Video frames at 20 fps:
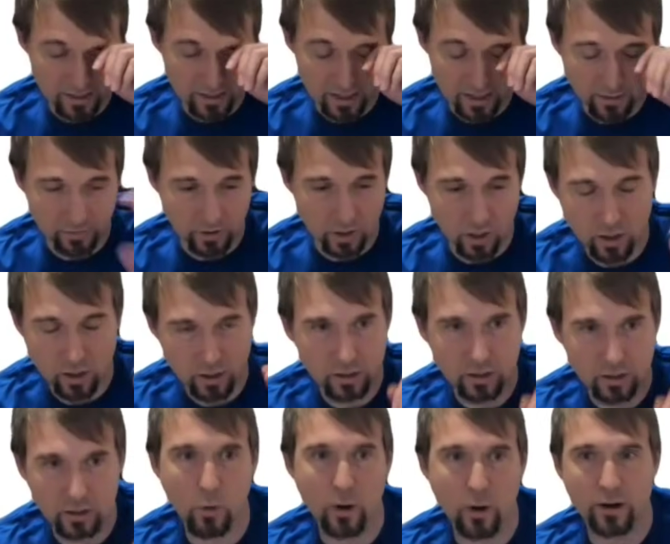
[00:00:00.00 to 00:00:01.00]
kind of log
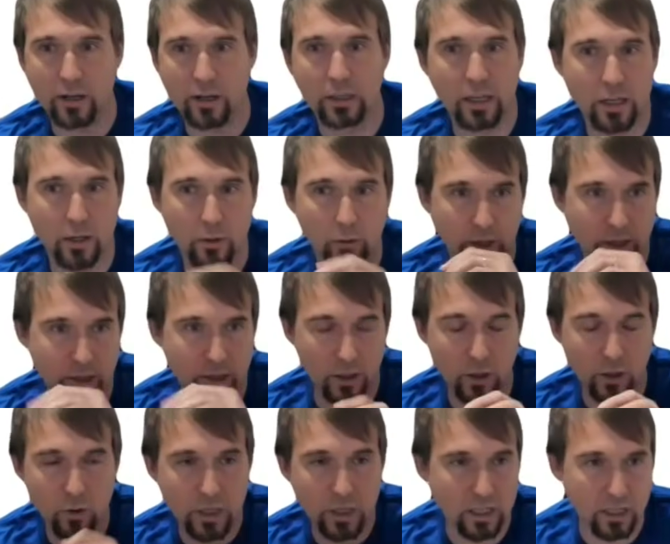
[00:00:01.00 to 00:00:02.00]
query language.
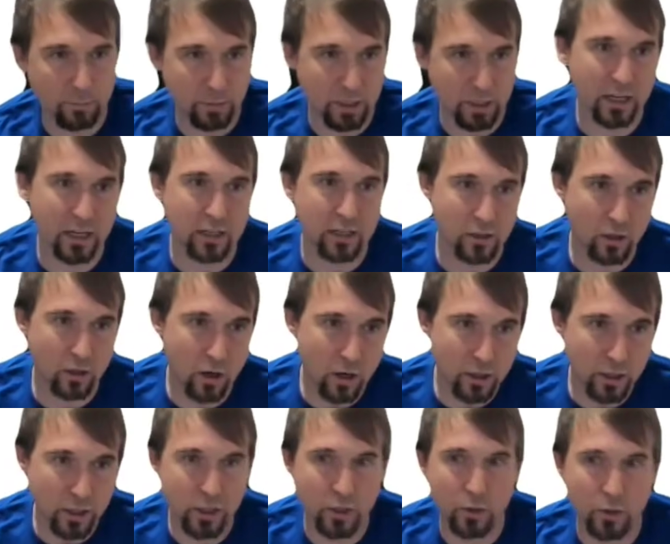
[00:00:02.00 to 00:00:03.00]
LokiDB has
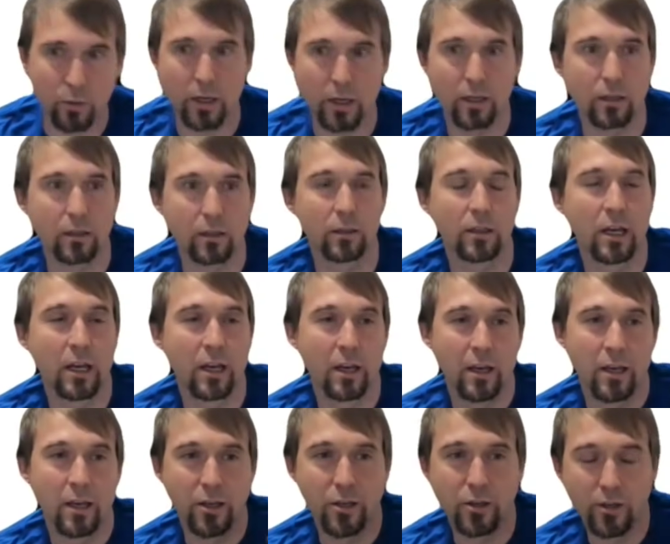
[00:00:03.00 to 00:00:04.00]
LogQL.
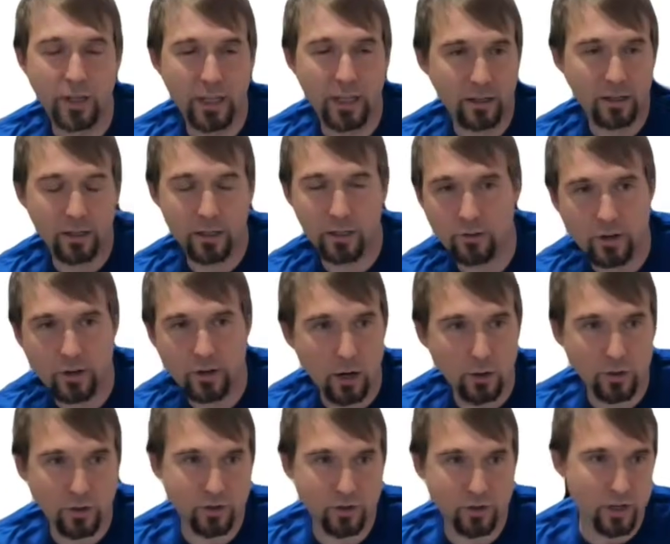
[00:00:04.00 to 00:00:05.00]
You get into
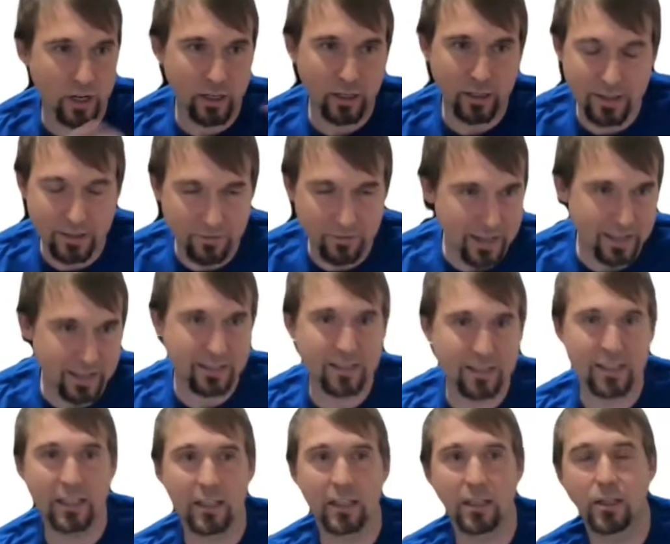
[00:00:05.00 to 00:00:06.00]
CrowdStrike, they've got
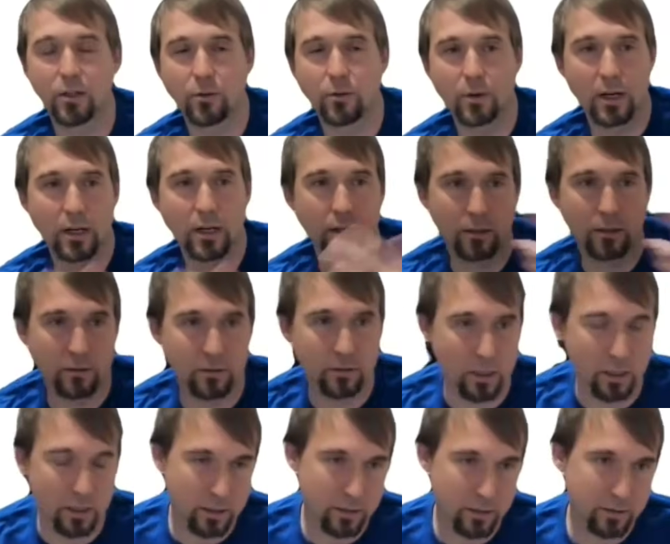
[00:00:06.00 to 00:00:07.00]
CQL.
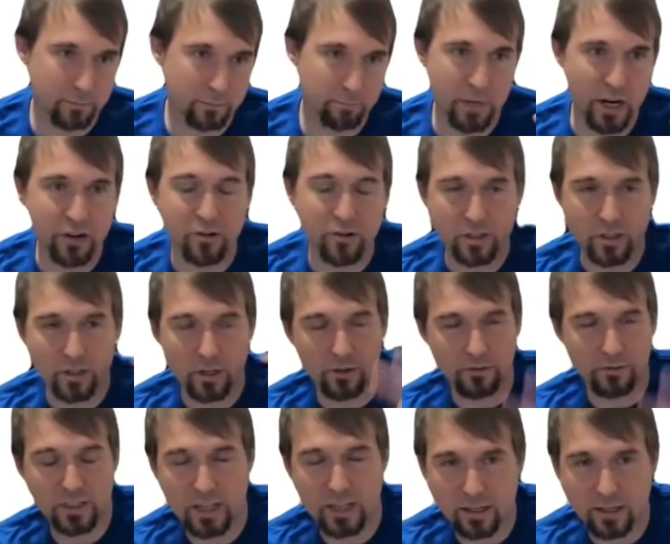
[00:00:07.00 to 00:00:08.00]

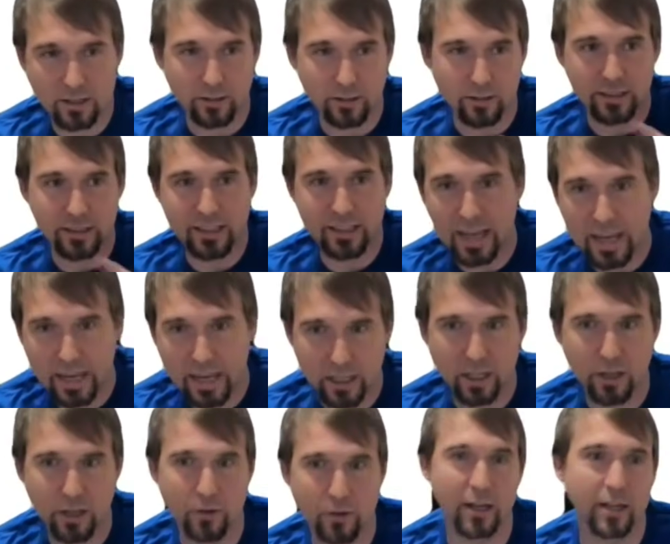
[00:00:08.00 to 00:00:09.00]
Microsoft Sentinel has
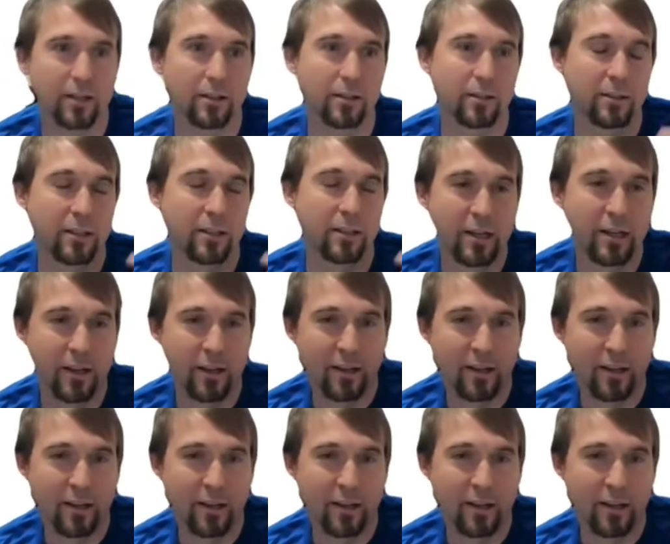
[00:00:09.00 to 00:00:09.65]
KQL.